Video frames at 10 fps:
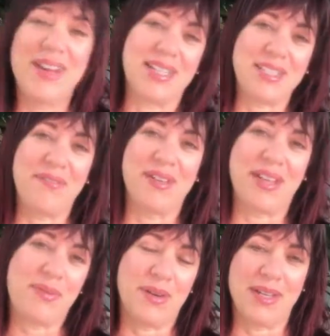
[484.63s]
we actually feel
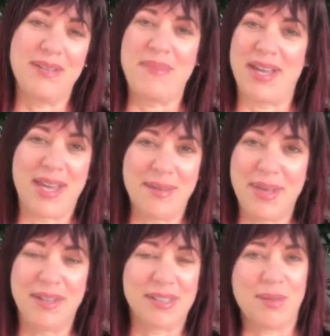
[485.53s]
like we're in
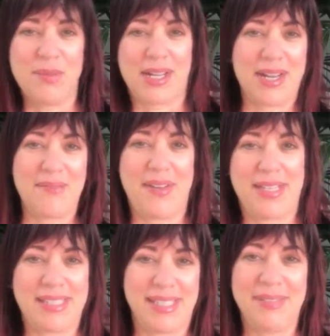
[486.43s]
Miami or somewhere kind of
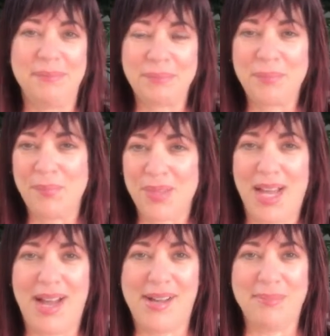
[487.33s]
fancy.
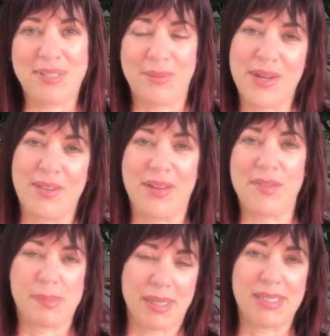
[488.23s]
Um, so we go there for
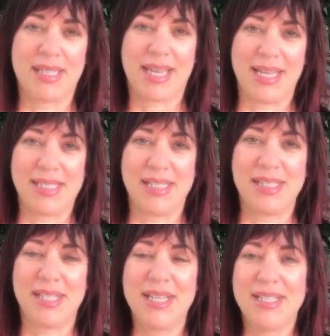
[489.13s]
special
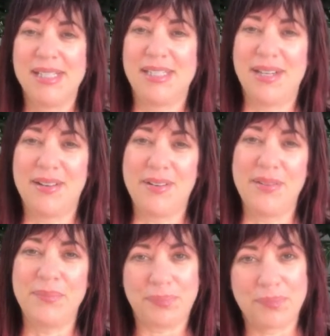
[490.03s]
occasions.
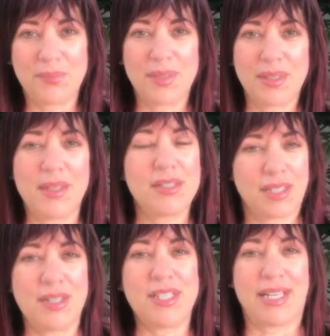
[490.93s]
So you
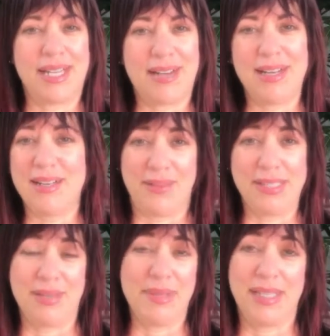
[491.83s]
should go check it out
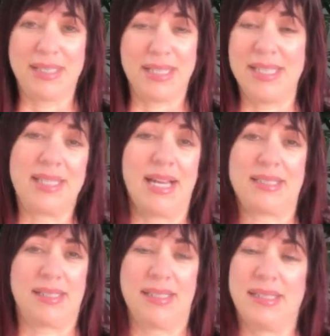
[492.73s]
anyways. I mean, it's, it's
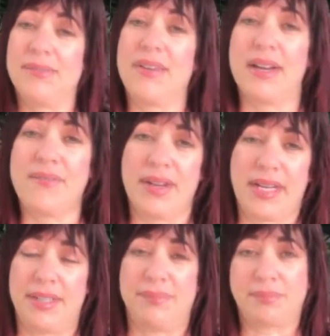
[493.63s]
excellent. It's very, very
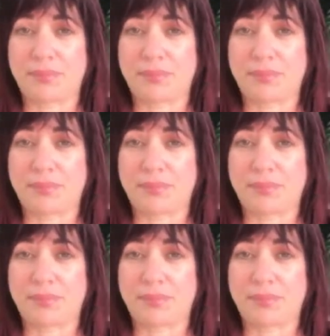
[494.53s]
good.